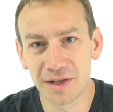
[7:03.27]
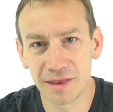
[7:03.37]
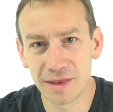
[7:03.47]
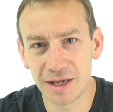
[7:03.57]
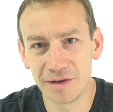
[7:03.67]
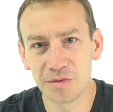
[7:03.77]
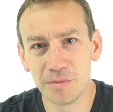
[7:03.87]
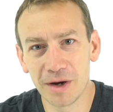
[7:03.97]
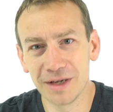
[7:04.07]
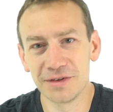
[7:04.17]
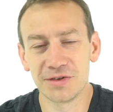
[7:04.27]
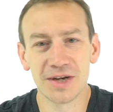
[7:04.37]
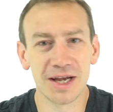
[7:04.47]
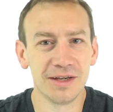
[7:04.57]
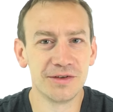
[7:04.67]
things might
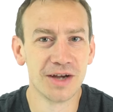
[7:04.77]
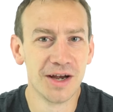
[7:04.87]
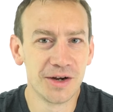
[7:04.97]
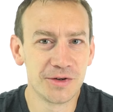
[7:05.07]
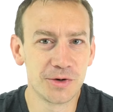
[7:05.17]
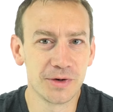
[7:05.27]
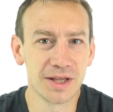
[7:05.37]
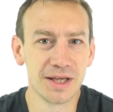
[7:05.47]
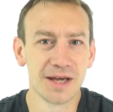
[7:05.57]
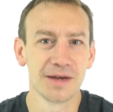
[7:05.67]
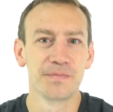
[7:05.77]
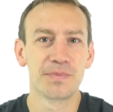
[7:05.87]
change during the year.